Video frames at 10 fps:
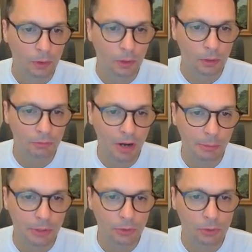
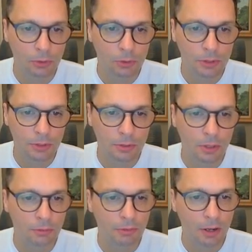Environmental
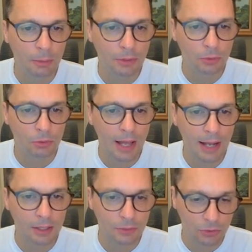
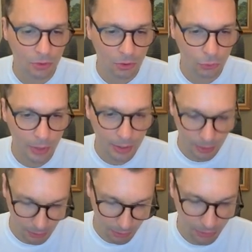activist
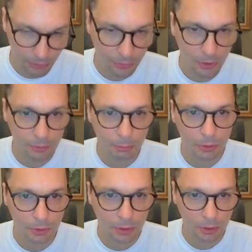Greta
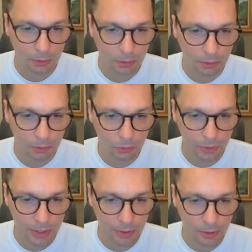Thunberg.
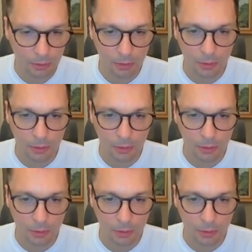Greta.